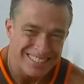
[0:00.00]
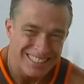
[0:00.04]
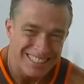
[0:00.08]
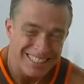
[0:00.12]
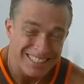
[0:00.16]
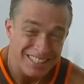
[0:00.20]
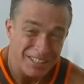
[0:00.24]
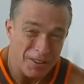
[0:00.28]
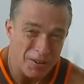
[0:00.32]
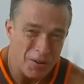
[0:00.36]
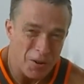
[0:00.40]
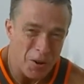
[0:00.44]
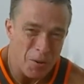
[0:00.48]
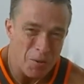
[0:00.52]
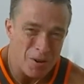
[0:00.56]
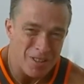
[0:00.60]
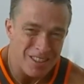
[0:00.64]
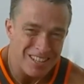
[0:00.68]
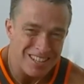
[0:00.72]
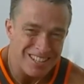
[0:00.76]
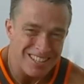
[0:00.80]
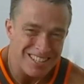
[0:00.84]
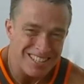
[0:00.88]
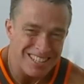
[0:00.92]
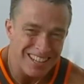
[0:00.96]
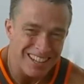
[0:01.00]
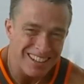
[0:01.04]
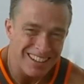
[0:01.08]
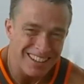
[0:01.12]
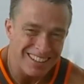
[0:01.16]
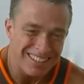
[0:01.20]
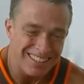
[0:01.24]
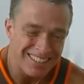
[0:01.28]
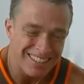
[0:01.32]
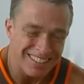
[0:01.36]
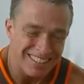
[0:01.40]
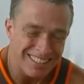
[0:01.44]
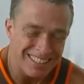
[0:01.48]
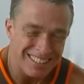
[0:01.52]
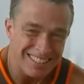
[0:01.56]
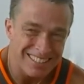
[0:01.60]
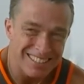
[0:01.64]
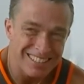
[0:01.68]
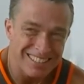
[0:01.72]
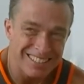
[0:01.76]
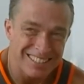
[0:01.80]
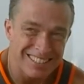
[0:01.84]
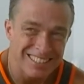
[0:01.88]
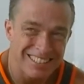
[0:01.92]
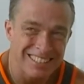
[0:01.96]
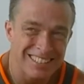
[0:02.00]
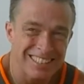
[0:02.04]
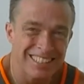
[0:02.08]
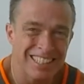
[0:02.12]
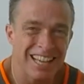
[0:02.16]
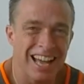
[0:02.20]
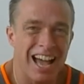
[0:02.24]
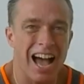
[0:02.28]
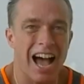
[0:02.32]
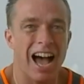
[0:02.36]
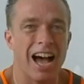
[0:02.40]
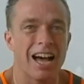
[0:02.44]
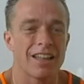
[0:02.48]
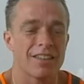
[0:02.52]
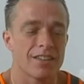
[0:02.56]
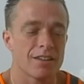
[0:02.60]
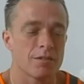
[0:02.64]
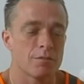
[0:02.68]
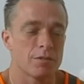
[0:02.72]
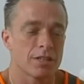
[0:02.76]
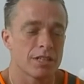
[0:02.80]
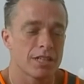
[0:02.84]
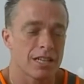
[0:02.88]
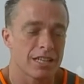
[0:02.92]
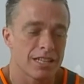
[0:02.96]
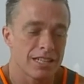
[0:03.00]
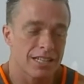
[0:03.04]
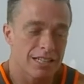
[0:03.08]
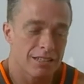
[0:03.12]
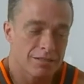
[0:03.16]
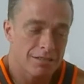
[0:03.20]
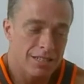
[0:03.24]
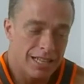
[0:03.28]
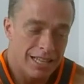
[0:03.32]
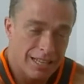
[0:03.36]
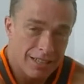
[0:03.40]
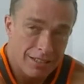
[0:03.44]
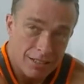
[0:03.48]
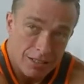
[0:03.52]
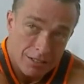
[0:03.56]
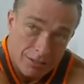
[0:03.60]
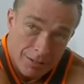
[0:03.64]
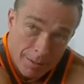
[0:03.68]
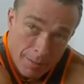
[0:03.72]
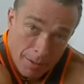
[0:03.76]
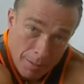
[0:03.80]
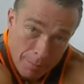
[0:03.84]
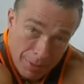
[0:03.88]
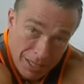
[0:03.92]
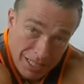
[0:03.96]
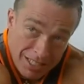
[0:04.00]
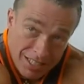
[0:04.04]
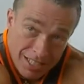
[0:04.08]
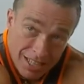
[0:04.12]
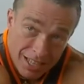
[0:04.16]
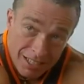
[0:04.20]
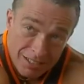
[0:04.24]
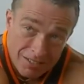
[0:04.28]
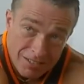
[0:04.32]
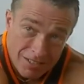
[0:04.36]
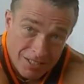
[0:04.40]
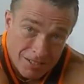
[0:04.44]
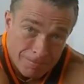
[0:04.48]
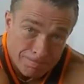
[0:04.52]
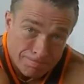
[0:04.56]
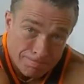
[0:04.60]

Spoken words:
You know where this is going, don't you? And then we're going to go down and grab our big toes.